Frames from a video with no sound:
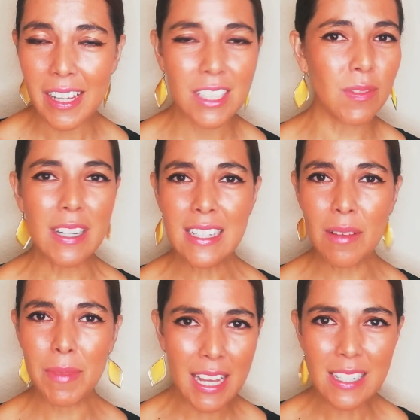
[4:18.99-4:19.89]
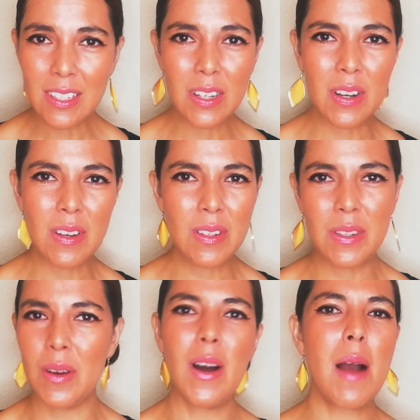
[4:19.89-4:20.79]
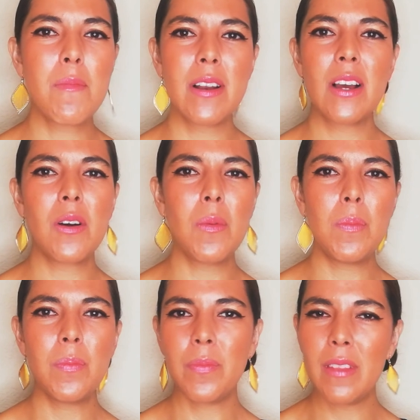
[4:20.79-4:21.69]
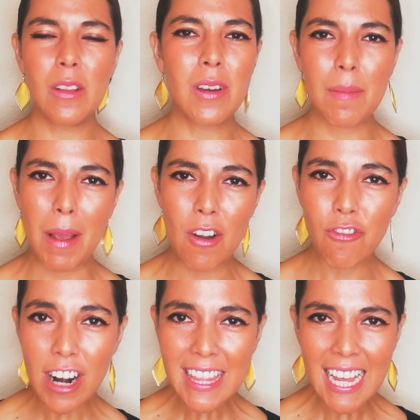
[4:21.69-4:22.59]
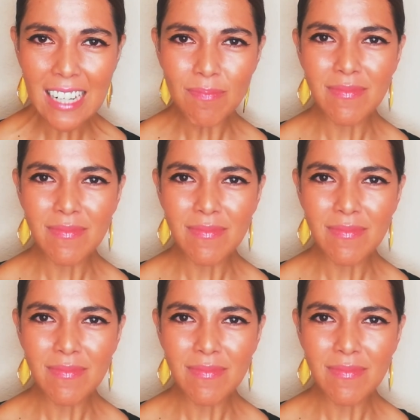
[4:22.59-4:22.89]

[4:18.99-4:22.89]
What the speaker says: Let's find something else to do. So I'm gonna go look at my ofrenda,